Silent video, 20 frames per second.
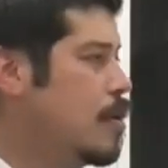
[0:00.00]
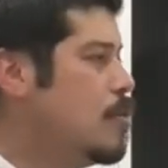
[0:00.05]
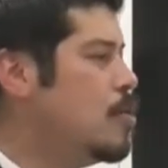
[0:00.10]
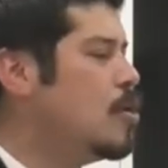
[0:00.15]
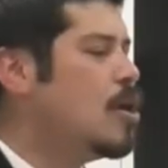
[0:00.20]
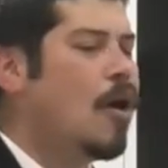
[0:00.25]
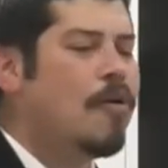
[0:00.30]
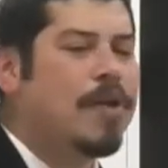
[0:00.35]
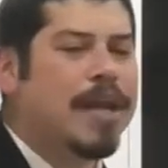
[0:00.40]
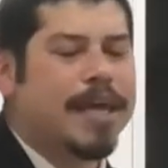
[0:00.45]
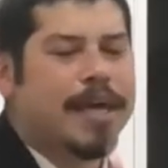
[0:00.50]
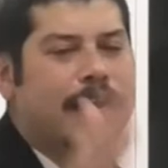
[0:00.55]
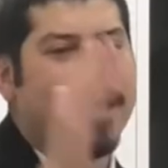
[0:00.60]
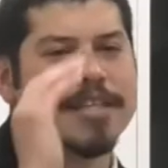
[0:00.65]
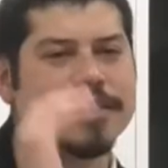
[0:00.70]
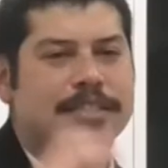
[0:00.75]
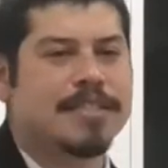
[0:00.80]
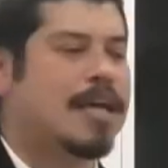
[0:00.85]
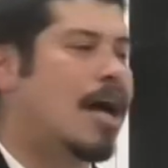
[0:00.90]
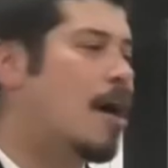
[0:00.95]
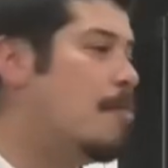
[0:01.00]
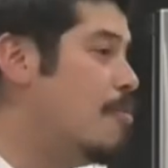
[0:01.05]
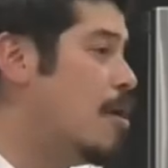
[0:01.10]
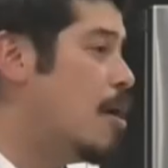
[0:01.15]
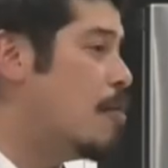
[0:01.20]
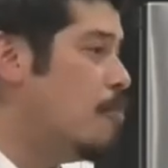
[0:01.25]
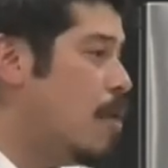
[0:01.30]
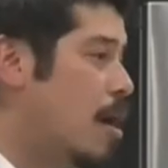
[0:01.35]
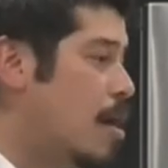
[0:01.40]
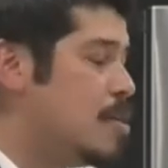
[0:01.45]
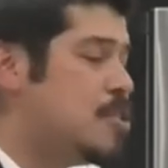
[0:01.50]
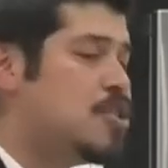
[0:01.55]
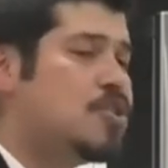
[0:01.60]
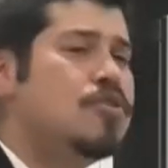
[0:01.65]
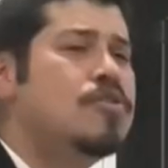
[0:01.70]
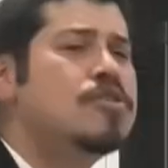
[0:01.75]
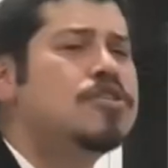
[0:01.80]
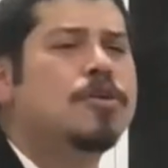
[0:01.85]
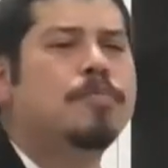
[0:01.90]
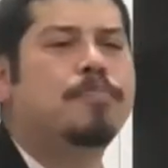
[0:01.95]
You're going against Psalm 1:1 as
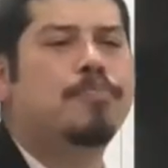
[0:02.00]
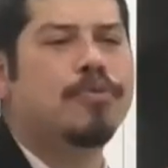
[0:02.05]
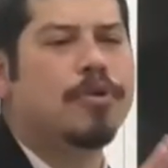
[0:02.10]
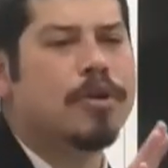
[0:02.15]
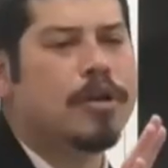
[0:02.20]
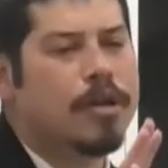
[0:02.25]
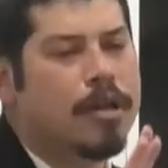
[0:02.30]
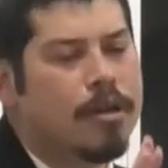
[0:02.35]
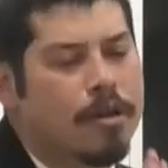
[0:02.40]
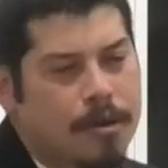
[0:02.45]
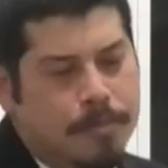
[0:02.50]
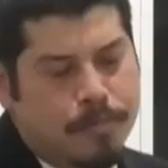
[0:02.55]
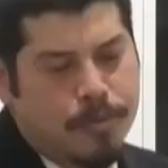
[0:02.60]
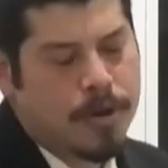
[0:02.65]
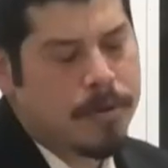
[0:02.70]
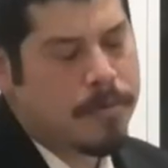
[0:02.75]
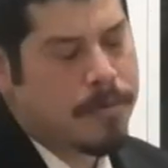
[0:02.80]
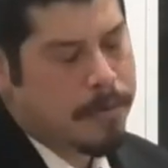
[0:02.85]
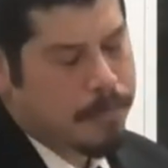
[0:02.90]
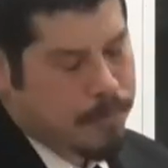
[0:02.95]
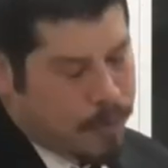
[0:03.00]
soon as you're putting, it, putting,